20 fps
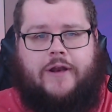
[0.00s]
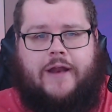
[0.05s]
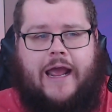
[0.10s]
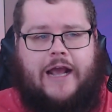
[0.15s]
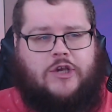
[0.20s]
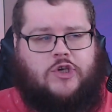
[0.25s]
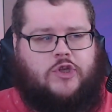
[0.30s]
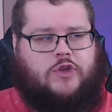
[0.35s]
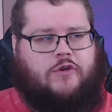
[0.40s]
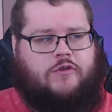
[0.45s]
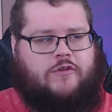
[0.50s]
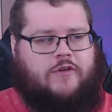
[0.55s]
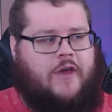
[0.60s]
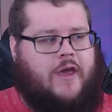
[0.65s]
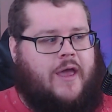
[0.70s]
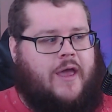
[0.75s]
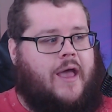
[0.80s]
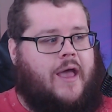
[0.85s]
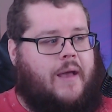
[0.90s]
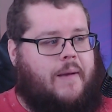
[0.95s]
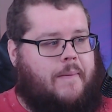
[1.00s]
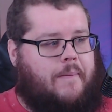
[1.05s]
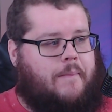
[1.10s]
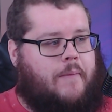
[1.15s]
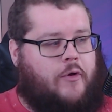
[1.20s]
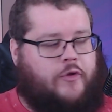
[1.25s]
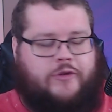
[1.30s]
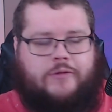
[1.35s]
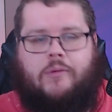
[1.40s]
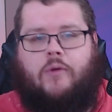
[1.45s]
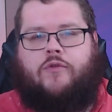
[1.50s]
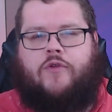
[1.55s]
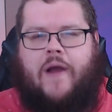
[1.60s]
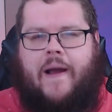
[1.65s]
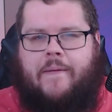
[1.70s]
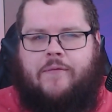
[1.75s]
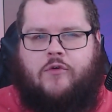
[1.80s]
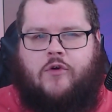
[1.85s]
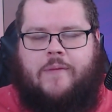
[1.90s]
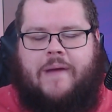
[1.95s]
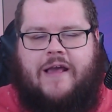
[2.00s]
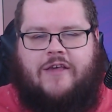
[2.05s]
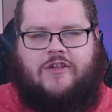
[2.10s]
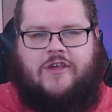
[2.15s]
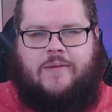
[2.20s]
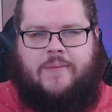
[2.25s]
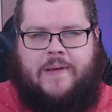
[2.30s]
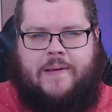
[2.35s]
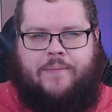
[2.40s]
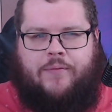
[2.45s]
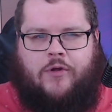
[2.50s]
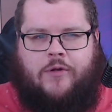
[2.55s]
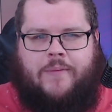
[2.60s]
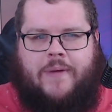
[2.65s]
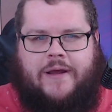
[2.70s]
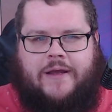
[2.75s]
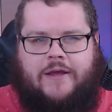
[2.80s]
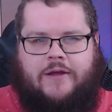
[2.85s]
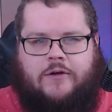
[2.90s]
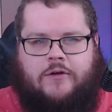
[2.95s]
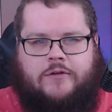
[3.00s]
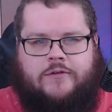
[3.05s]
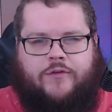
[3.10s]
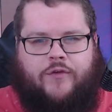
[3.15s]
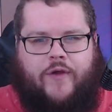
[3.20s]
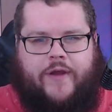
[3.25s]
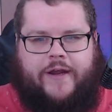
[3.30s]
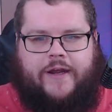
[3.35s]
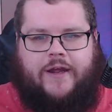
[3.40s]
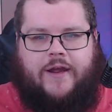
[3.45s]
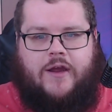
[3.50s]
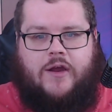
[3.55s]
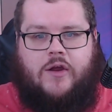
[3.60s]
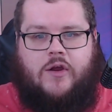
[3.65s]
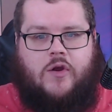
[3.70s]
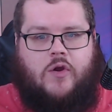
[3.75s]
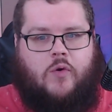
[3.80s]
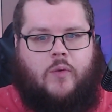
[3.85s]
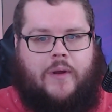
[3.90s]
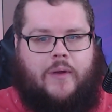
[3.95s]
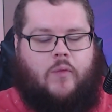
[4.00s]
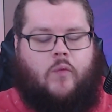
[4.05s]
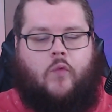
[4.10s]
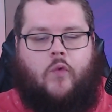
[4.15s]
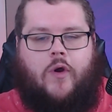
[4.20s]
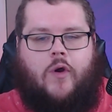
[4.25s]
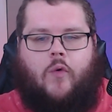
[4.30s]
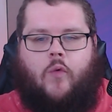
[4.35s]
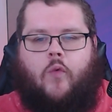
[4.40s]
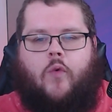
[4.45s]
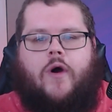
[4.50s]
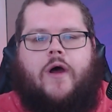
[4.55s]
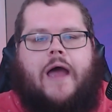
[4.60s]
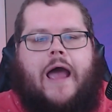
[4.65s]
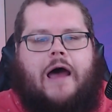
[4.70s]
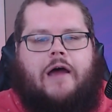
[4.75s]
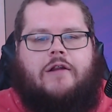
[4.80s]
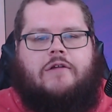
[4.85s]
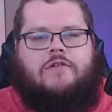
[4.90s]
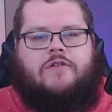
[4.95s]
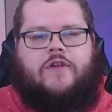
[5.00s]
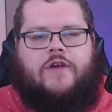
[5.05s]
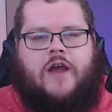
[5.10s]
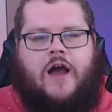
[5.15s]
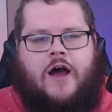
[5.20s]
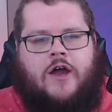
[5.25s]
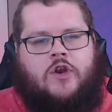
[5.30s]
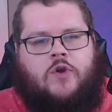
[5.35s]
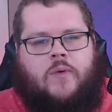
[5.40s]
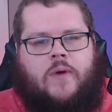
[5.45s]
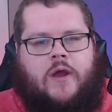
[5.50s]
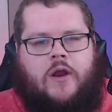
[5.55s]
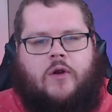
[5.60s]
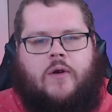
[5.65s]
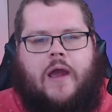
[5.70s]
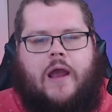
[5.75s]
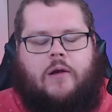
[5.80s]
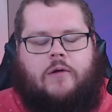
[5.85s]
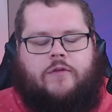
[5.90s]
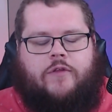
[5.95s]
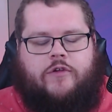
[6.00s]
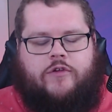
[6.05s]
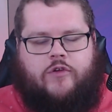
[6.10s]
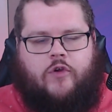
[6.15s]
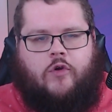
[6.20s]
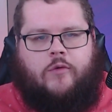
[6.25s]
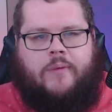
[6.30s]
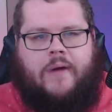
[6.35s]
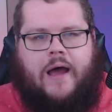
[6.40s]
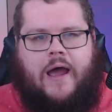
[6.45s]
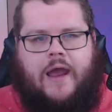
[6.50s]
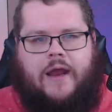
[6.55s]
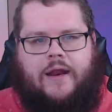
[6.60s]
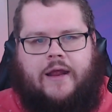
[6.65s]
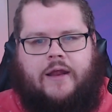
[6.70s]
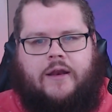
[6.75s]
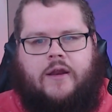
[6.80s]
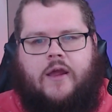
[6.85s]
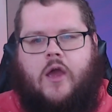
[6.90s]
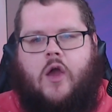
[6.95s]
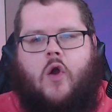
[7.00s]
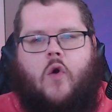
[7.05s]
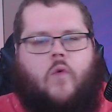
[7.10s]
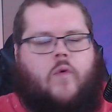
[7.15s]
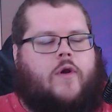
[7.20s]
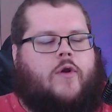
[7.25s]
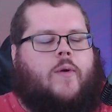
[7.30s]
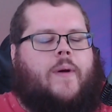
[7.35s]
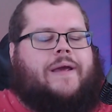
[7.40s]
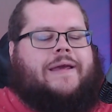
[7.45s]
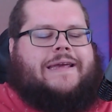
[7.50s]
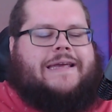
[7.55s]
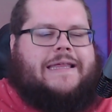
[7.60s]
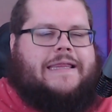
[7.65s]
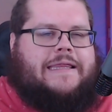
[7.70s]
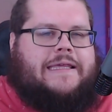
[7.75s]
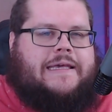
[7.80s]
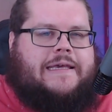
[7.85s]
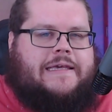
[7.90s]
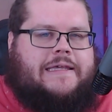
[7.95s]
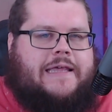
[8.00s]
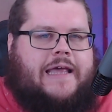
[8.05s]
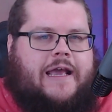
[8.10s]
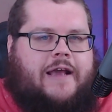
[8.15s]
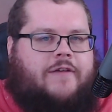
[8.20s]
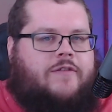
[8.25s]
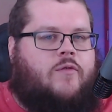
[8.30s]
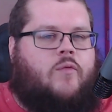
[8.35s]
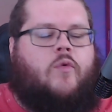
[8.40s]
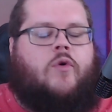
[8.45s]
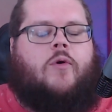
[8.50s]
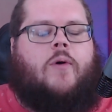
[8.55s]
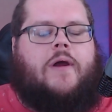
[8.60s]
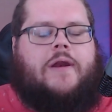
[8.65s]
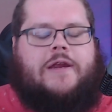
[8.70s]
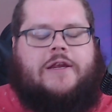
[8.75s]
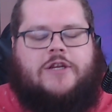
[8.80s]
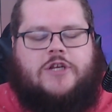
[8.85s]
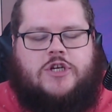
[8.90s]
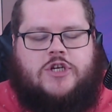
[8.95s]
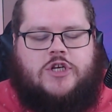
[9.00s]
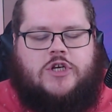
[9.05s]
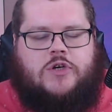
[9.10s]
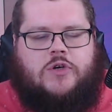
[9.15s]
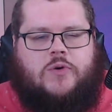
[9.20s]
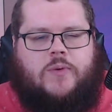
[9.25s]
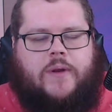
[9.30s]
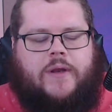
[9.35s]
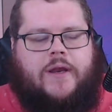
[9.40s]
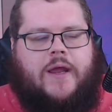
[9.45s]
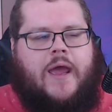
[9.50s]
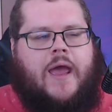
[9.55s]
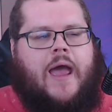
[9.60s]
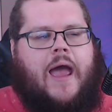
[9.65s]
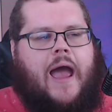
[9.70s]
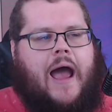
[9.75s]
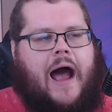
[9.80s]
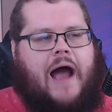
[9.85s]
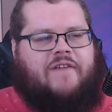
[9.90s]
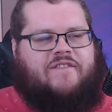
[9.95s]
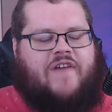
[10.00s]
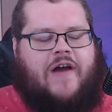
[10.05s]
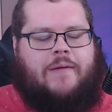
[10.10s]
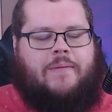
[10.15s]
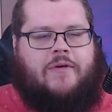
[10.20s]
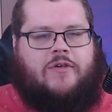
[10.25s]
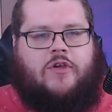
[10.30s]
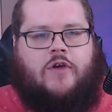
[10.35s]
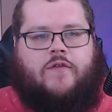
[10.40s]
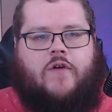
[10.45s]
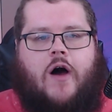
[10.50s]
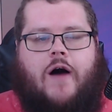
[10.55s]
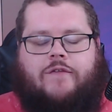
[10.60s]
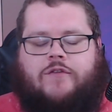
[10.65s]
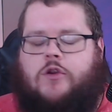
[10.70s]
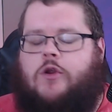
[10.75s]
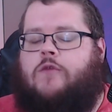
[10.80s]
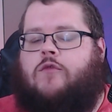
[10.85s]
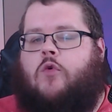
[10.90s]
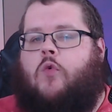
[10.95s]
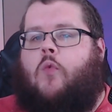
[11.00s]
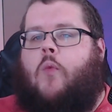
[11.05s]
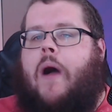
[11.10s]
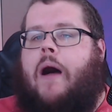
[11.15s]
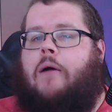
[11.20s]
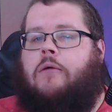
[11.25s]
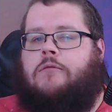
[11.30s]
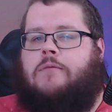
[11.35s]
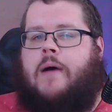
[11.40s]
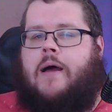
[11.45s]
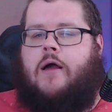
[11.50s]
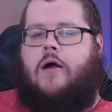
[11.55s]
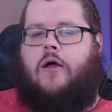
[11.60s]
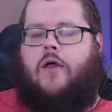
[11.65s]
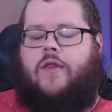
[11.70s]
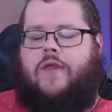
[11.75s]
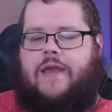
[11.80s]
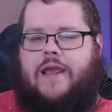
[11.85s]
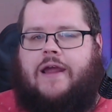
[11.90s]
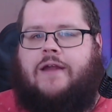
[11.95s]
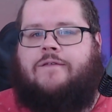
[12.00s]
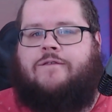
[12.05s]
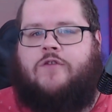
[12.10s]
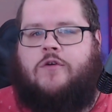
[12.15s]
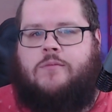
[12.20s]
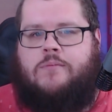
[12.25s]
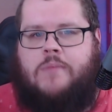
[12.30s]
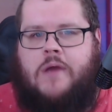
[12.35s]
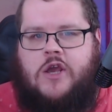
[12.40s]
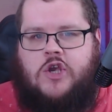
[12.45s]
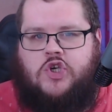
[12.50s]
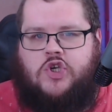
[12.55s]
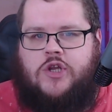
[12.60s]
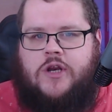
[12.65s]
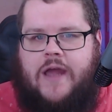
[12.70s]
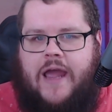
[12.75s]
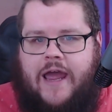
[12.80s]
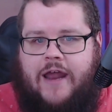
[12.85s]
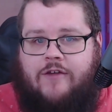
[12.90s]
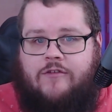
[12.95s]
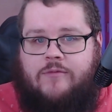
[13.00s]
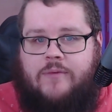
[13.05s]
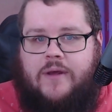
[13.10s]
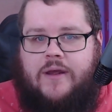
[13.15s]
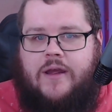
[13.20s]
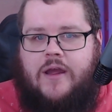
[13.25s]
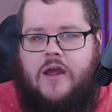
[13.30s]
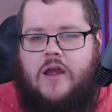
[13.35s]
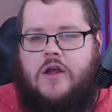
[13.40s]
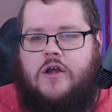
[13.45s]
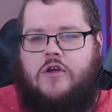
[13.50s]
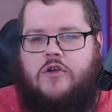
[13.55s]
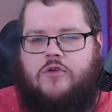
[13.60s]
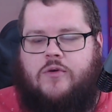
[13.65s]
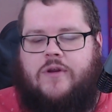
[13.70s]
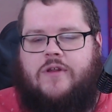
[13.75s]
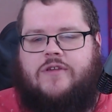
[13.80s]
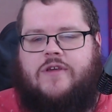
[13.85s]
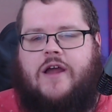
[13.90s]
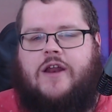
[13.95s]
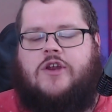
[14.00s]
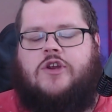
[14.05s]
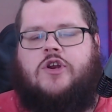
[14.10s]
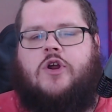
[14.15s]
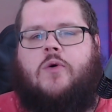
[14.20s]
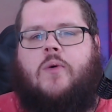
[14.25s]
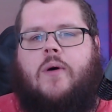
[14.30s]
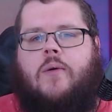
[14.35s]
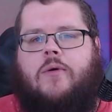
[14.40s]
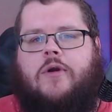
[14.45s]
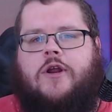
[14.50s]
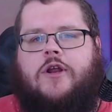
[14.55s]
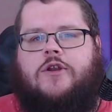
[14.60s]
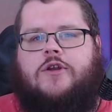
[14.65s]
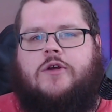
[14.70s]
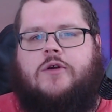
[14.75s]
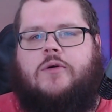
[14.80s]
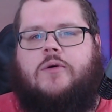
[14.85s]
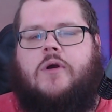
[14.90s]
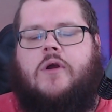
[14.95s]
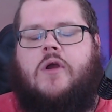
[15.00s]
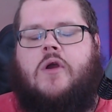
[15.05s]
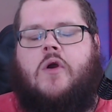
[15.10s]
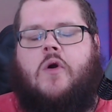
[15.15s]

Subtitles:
Actually, there's multiple times where I'm asking people in my guild, like, wait, what how does the conduit interact with the soulbind, and where do I get these things, and what do I need to do? And I find myself often overwhelmed by all the information ahead of me. So I decided, you know what we're going to do?